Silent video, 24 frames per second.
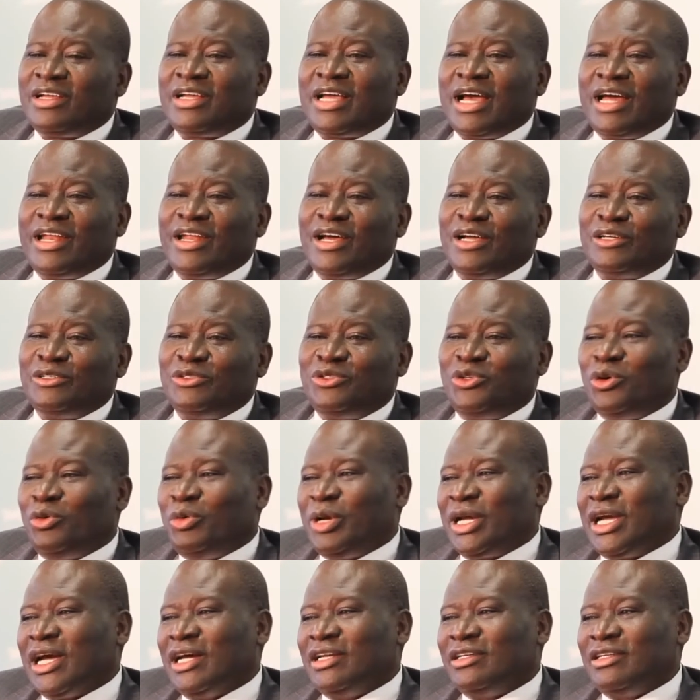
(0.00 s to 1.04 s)
Ghana, you know,
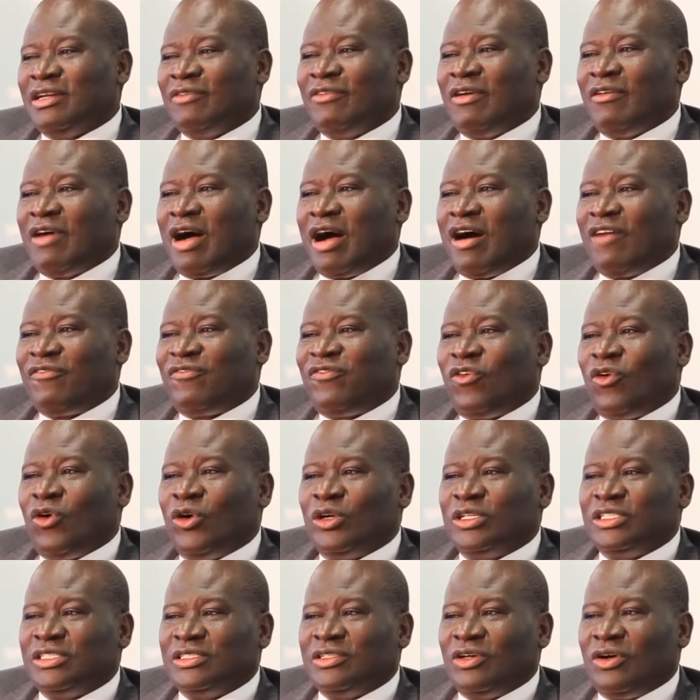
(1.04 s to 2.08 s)
we can't
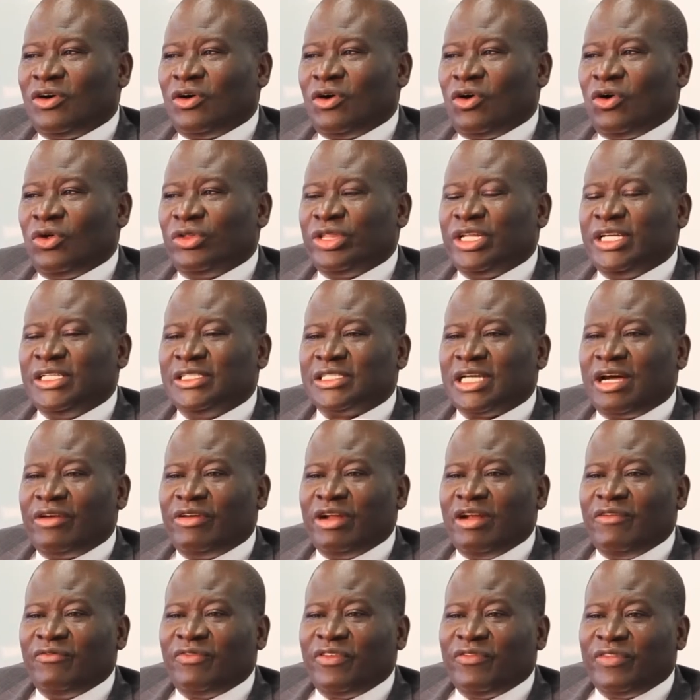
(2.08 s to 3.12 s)
afford all these
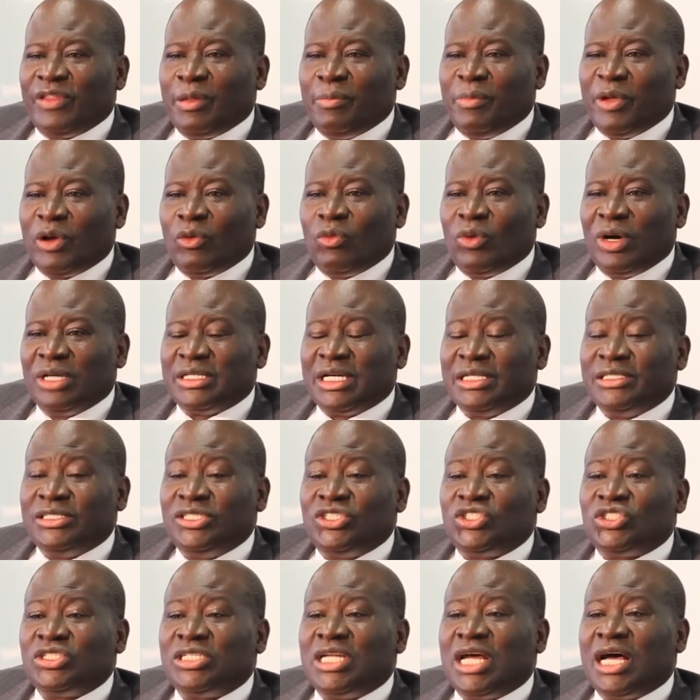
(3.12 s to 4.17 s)
150 megawatt
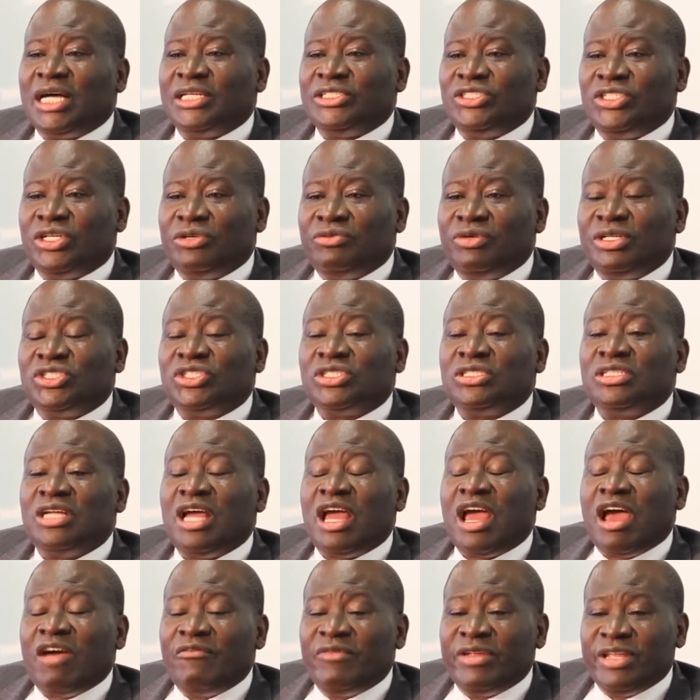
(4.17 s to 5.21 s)
additional generation
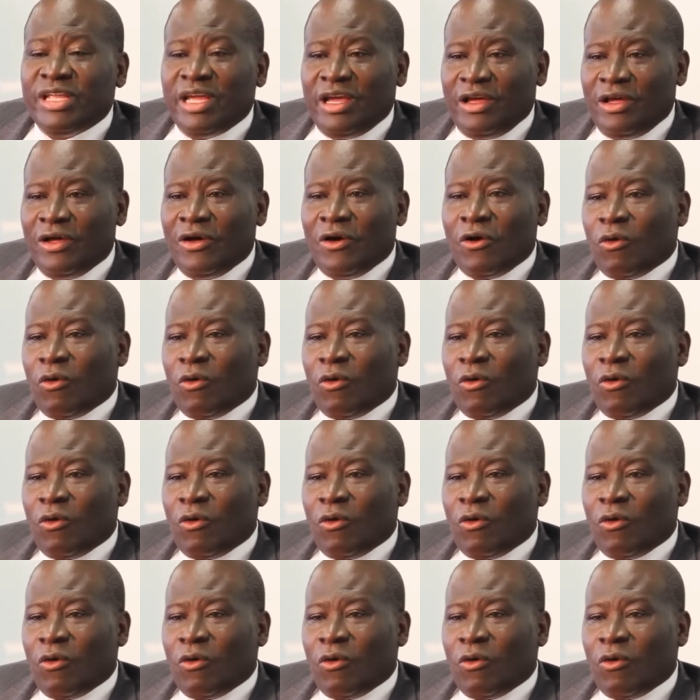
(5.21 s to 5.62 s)
every year.